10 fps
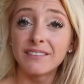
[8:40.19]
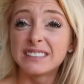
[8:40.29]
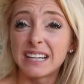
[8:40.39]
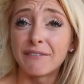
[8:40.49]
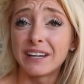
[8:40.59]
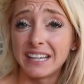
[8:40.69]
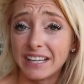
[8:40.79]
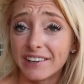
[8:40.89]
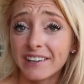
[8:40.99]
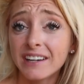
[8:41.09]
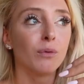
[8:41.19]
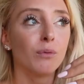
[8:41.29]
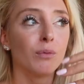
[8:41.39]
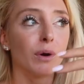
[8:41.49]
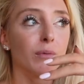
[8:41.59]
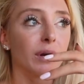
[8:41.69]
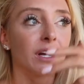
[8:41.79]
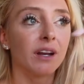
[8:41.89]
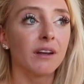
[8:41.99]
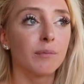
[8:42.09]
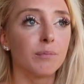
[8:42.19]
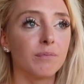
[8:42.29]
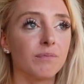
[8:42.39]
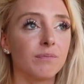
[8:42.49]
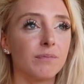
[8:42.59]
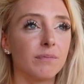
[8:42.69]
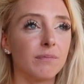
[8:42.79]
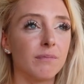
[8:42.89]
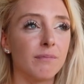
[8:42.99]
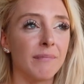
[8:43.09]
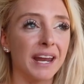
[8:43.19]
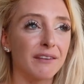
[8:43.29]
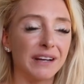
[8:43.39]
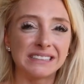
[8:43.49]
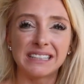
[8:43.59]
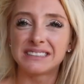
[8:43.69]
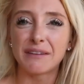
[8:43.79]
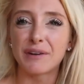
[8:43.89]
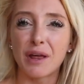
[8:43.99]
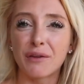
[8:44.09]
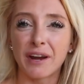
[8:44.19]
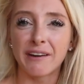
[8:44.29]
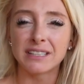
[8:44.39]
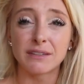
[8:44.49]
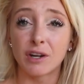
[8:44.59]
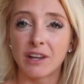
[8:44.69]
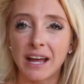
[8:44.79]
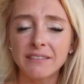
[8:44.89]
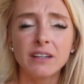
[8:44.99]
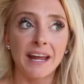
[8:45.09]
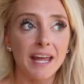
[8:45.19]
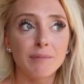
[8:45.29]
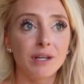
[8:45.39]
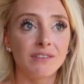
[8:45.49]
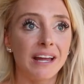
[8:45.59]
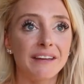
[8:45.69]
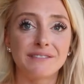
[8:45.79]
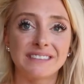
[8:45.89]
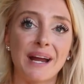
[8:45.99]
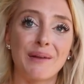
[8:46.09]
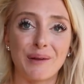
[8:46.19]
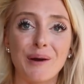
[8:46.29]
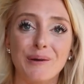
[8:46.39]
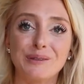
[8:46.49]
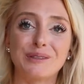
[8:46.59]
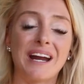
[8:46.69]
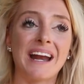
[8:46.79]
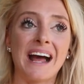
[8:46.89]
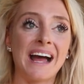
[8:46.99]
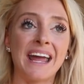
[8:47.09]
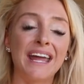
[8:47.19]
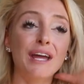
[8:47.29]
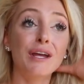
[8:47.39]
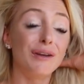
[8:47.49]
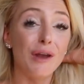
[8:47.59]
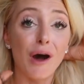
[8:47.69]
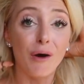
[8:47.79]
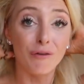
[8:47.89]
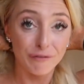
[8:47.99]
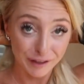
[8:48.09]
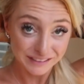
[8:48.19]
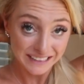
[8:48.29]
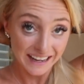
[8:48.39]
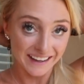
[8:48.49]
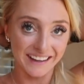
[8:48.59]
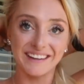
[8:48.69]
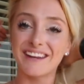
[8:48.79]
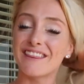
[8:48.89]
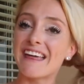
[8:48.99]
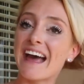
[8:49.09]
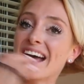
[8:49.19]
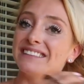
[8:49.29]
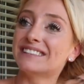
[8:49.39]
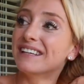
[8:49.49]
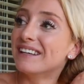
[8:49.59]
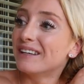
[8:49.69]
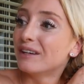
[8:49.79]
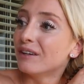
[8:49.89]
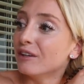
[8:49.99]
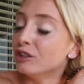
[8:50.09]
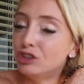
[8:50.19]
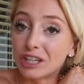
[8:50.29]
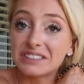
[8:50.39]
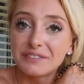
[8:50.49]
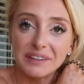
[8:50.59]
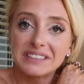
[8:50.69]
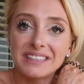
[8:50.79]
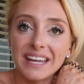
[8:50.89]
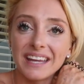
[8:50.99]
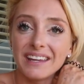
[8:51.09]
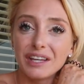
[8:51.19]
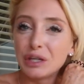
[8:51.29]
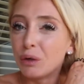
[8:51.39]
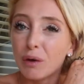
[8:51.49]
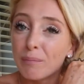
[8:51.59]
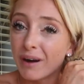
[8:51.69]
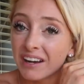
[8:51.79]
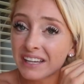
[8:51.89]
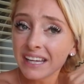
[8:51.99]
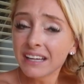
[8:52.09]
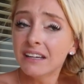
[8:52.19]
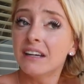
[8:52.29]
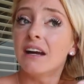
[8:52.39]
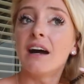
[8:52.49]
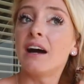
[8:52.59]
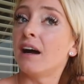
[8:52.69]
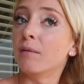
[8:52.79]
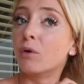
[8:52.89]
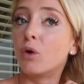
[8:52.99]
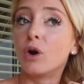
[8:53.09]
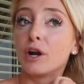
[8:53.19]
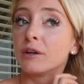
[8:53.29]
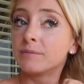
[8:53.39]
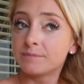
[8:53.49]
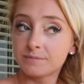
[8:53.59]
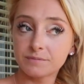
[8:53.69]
the stuff in here, we're, we're gonna manifest that stuff in other areas of our life. I am a lifestyle coach, right? I know firsthand that just fixing your body um, or